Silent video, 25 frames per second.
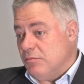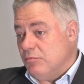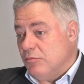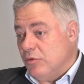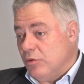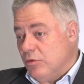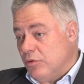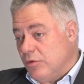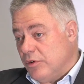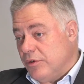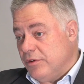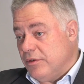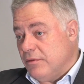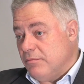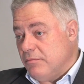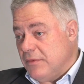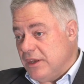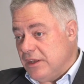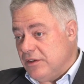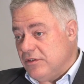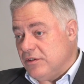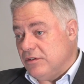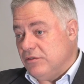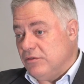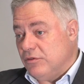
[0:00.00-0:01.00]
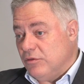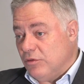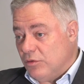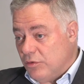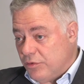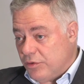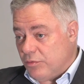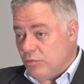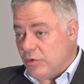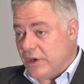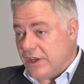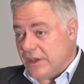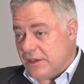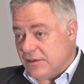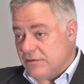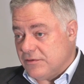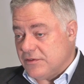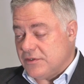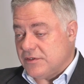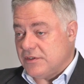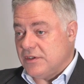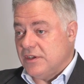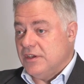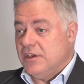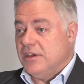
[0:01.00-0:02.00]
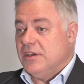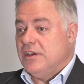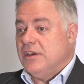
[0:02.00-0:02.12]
more in the mid and north Wales,